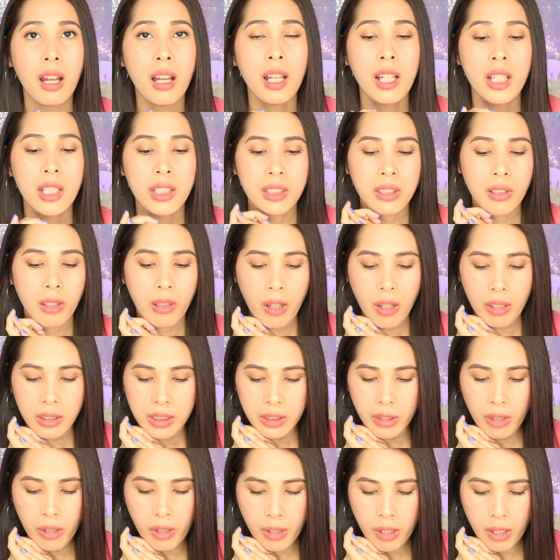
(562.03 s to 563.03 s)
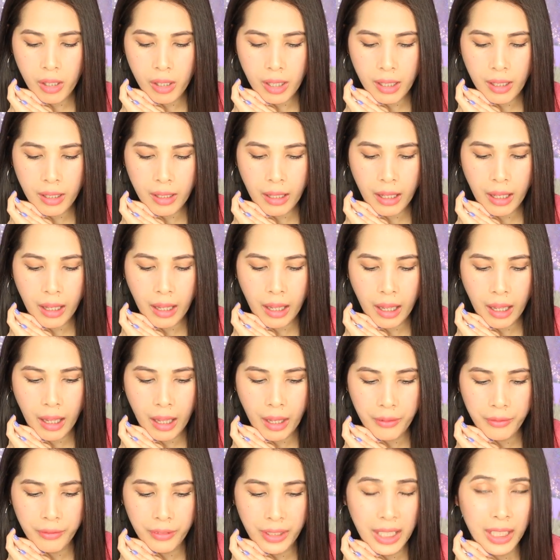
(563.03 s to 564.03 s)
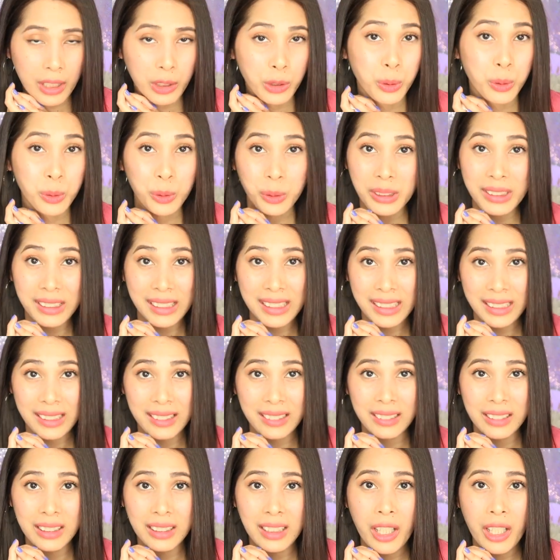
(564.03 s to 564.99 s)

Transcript: So Costco uh, have a good deal